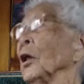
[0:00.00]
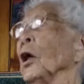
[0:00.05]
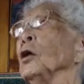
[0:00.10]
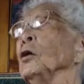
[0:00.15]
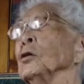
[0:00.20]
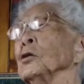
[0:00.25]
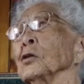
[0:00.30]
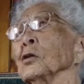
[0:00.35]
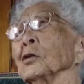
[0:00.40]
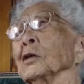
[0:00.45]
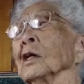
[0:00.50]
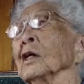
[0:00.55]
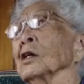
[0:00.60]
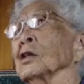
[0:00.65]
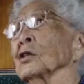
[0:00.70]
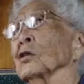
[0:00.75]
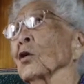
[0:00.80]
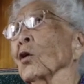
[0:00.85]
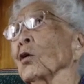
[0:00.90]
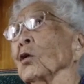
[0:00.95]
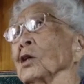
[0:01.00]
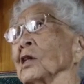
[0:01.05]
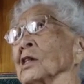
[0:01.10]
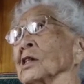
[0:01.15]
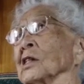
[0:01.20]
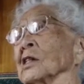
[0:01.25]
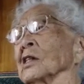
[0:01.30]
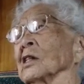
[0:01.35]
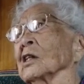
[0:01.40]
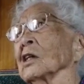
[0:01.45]
they used to tell
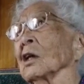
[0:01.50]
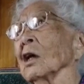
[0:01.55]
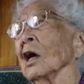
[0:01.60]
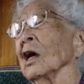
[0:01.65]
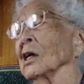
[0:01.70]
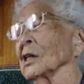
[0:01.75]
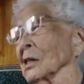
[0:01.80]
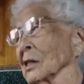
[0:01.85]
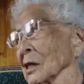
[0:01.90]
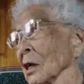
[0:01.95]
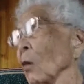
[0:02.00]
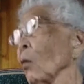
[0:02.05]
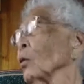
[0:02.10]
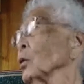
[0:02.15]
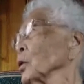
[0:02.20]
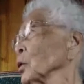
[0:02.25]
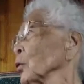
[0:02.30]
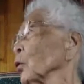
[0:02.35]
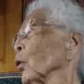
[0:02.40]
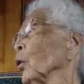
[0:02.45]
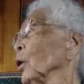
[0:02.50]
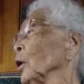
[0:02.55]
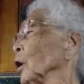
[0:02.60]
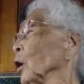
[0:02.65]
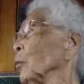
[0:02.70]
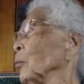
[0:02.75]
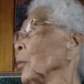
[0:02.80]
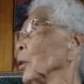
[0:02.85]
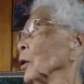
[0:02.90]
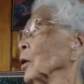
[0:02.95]
stories as I was growing
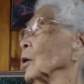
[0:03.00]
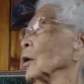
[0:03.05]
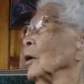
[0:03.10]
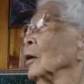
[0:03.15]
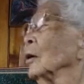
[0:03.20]
up, but